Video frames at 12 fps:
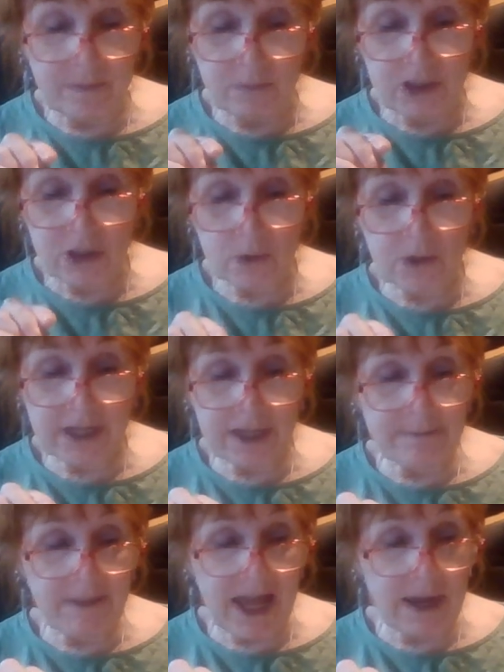we're talking
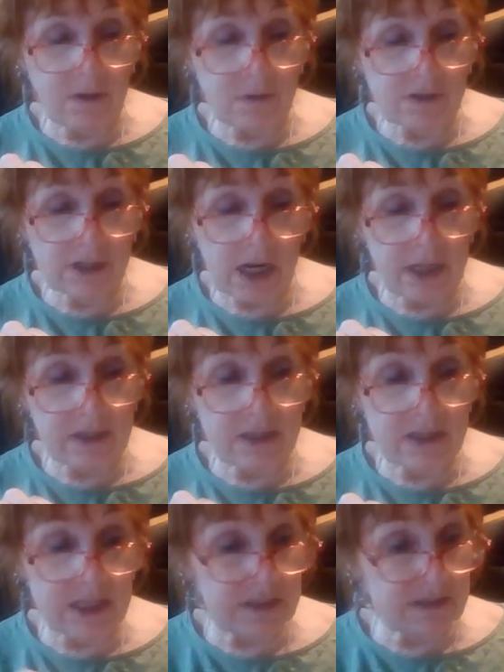about
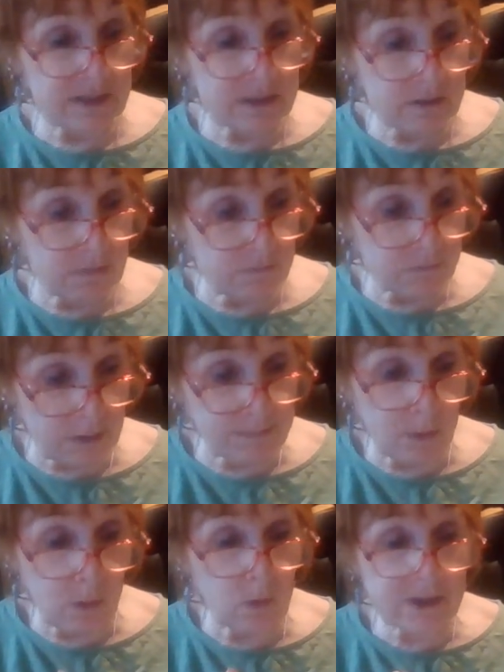this
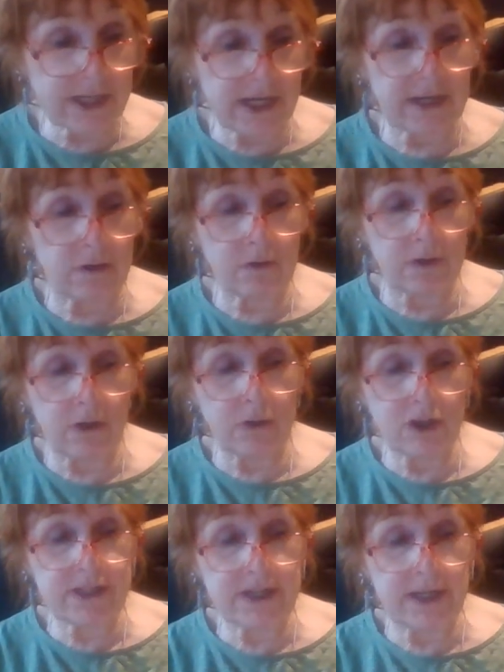report here on the
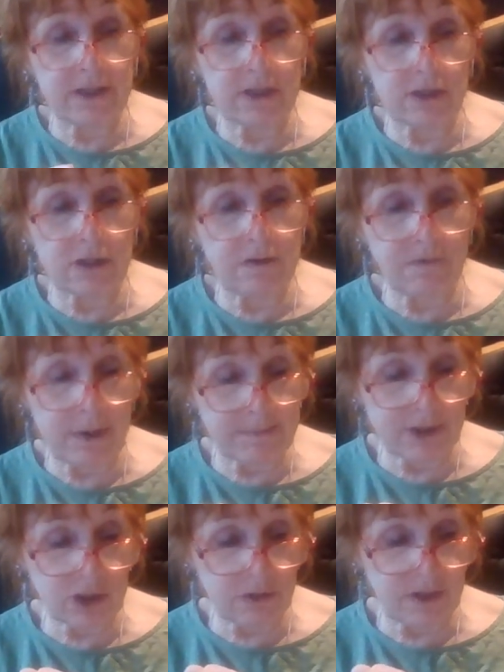13th of November
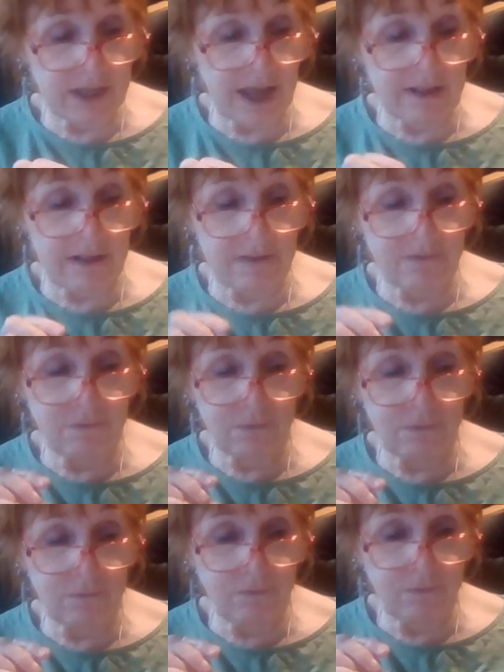
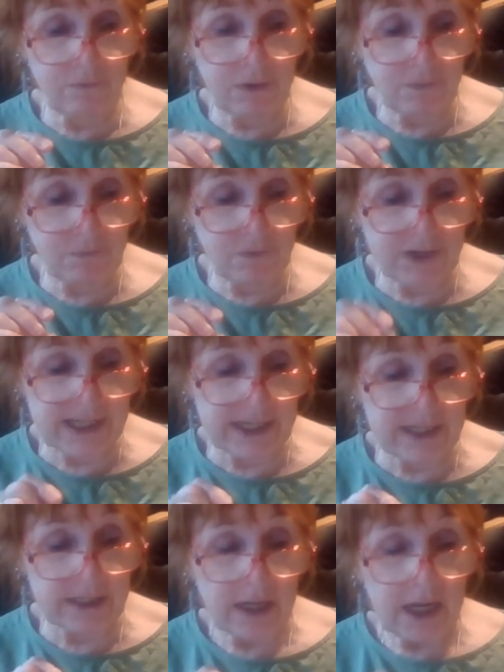
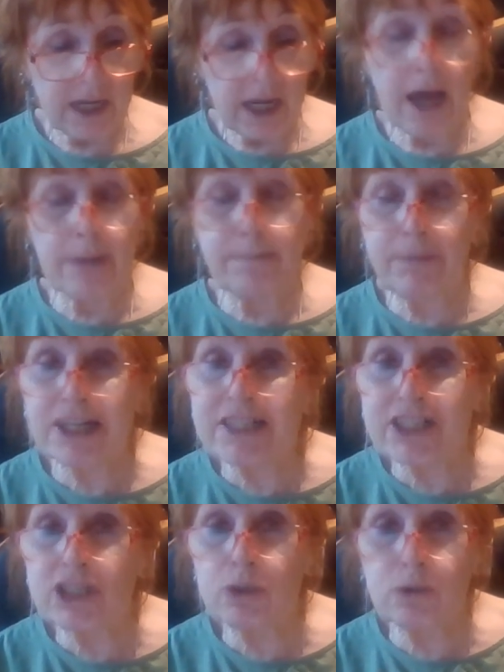2015. A
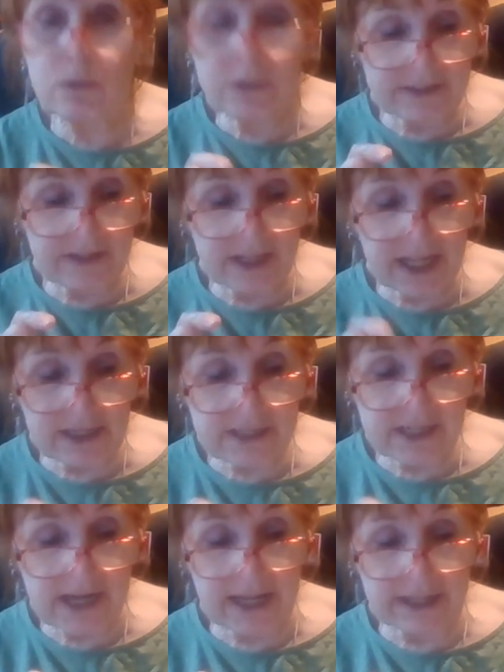political think
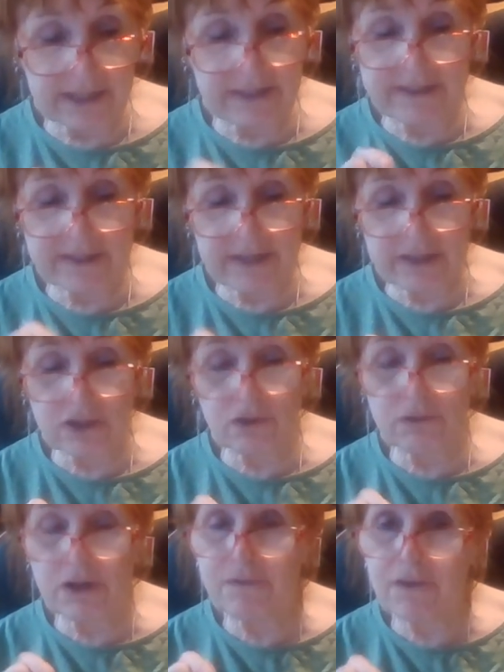tank is set to
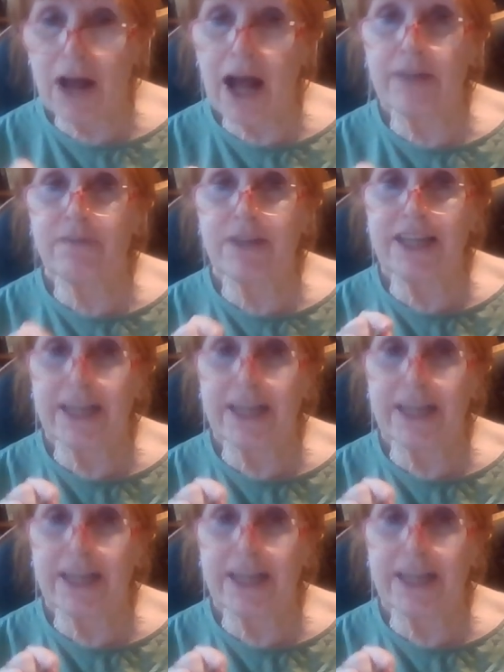revive the